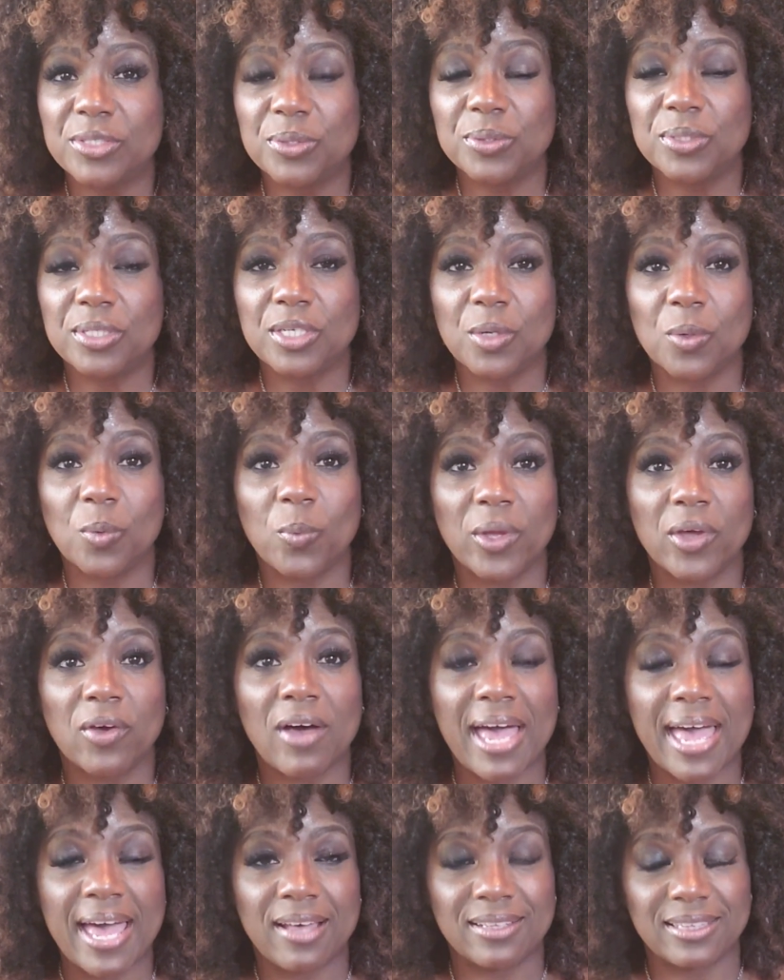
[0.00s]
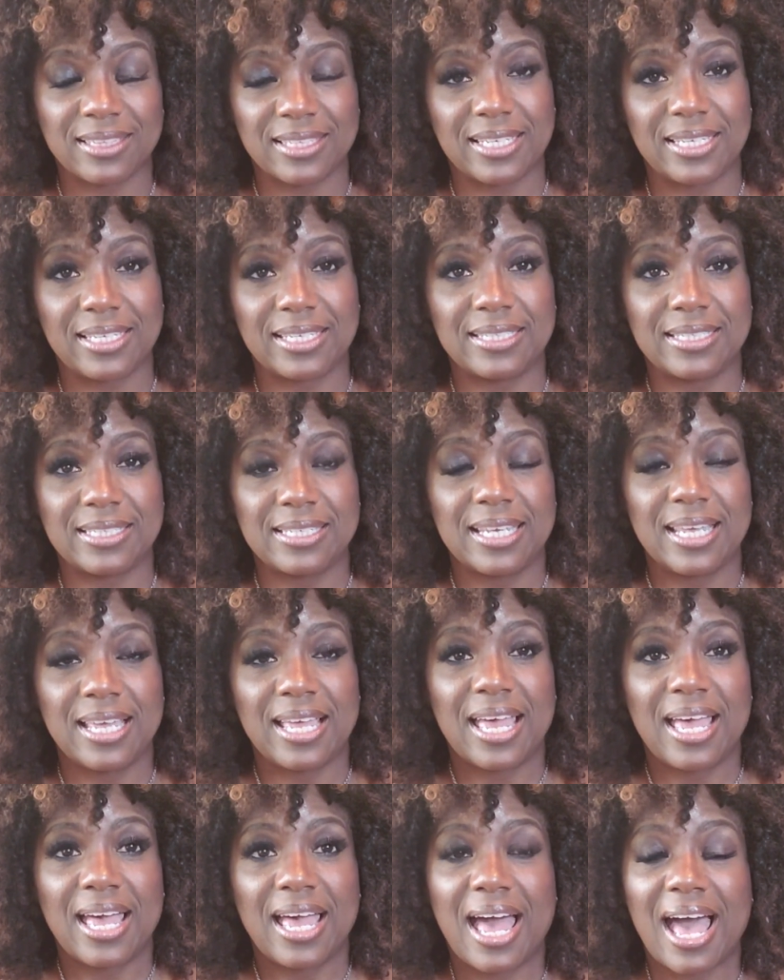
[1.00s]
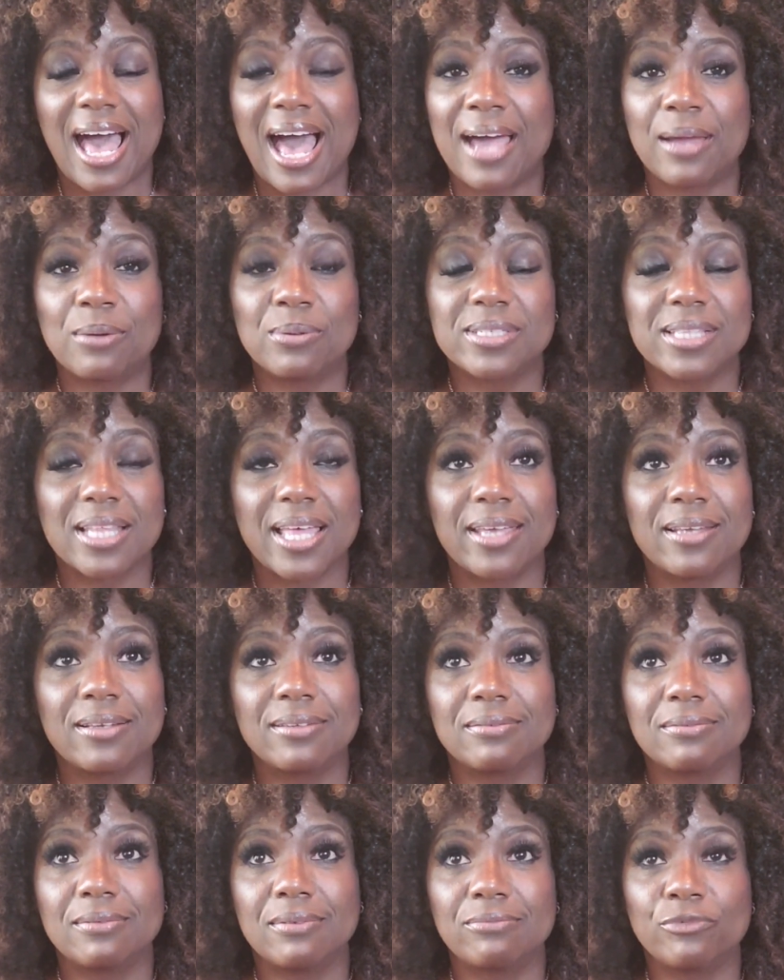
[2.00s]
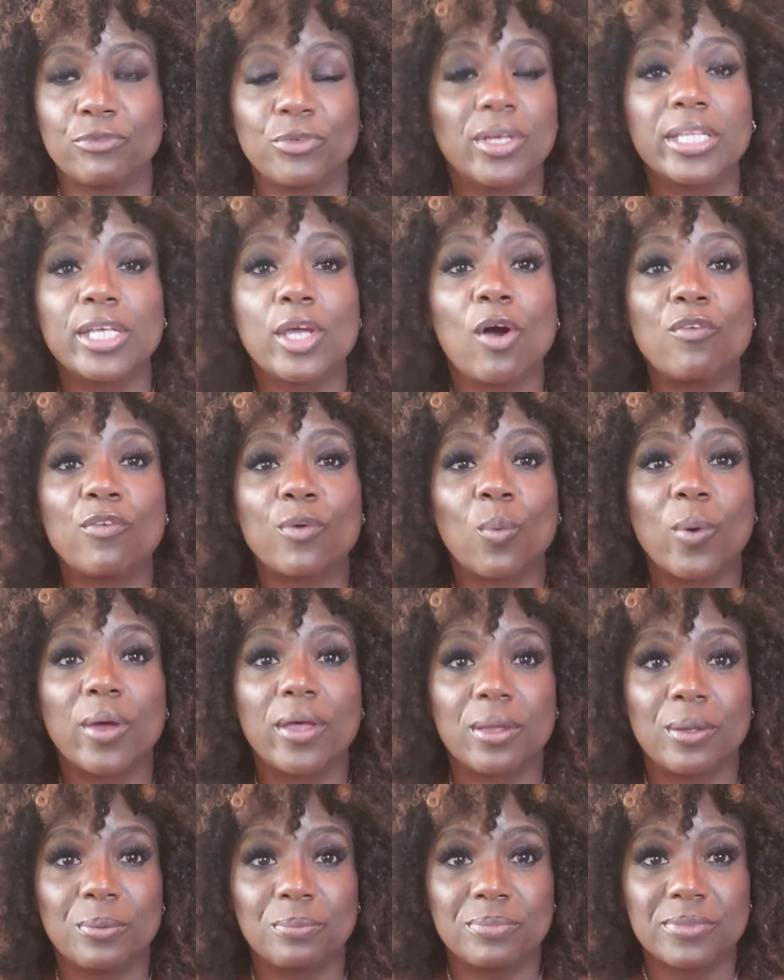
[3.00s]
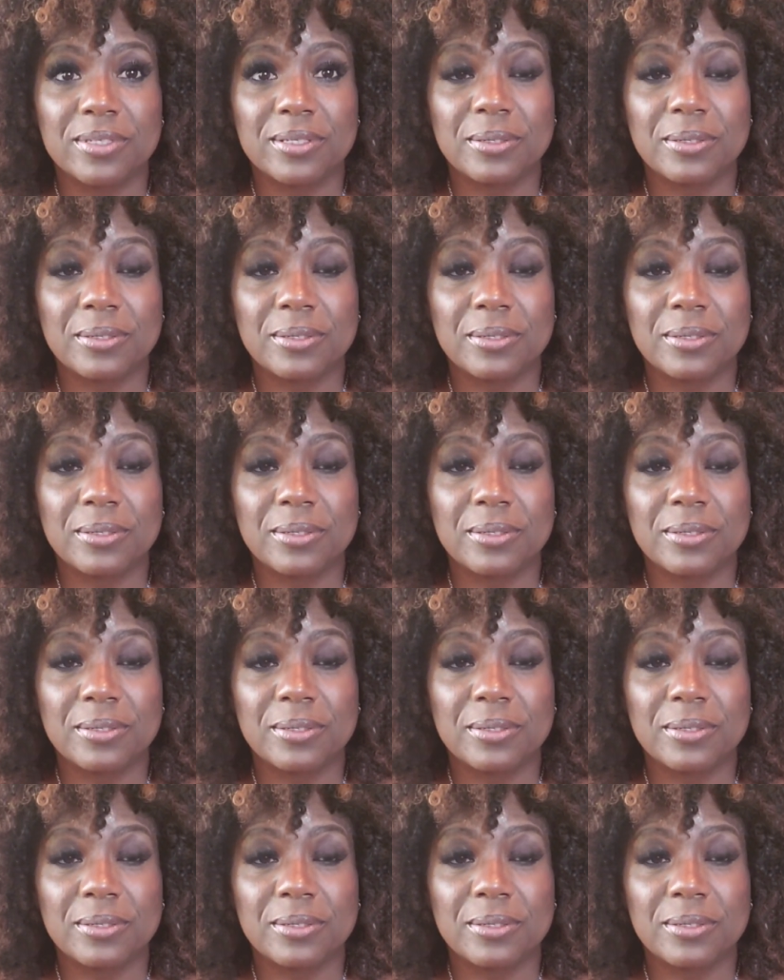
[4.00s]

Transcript: to the Goodwill outlet, I was like really overwhelmed,